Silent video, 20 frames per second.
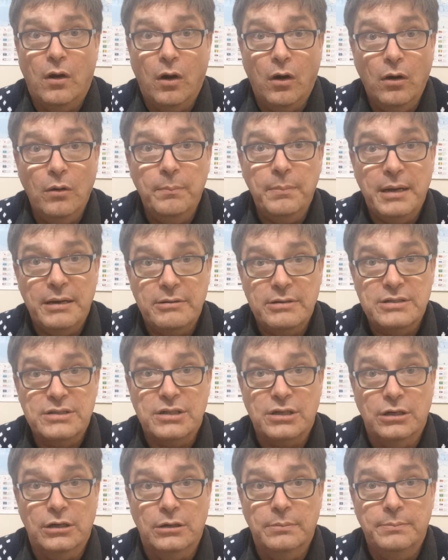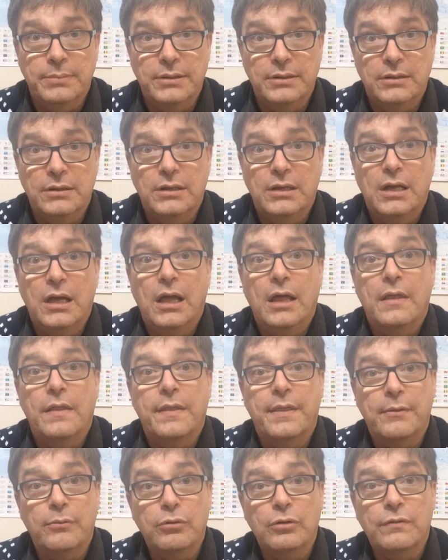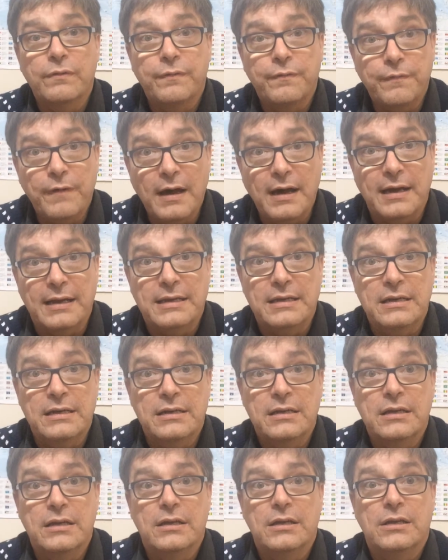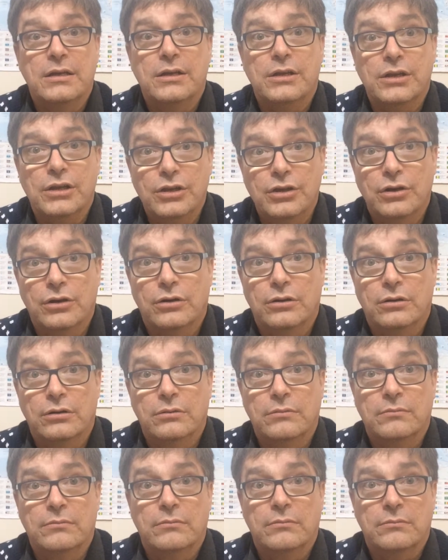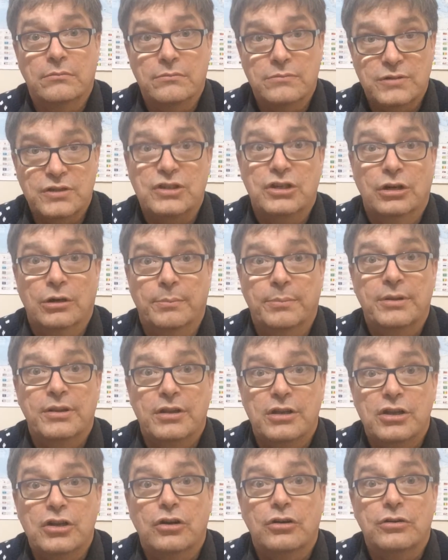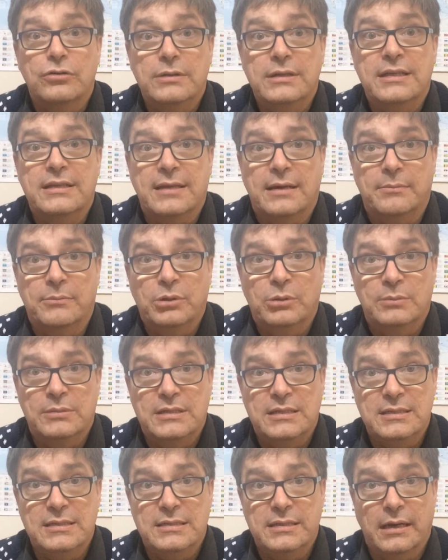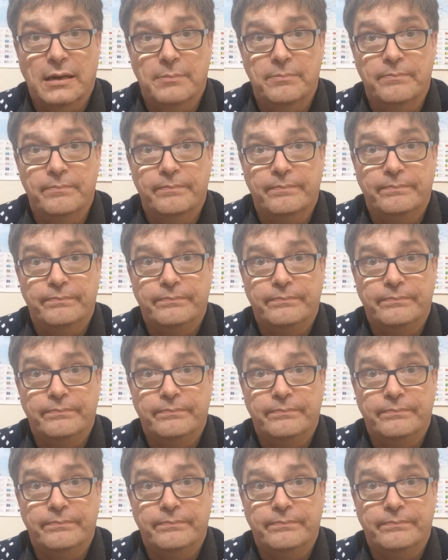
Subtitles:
or Periscope, they will find your scope that you're doing at that moment in time.